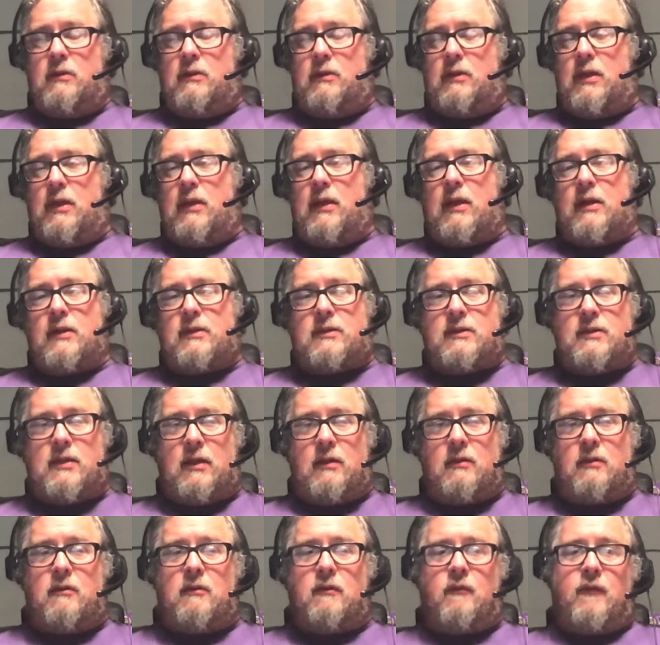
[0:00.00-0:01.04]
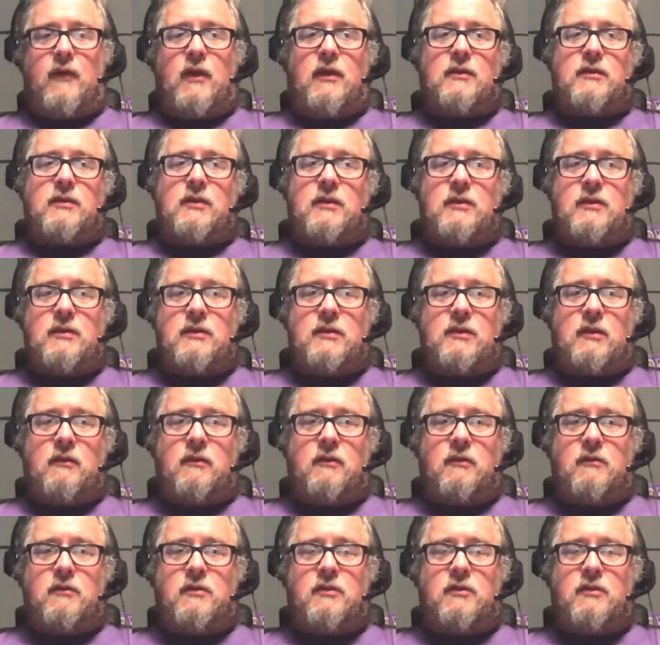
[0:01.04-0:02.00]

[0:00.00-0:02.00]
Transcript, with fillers: they got standard of excellence on their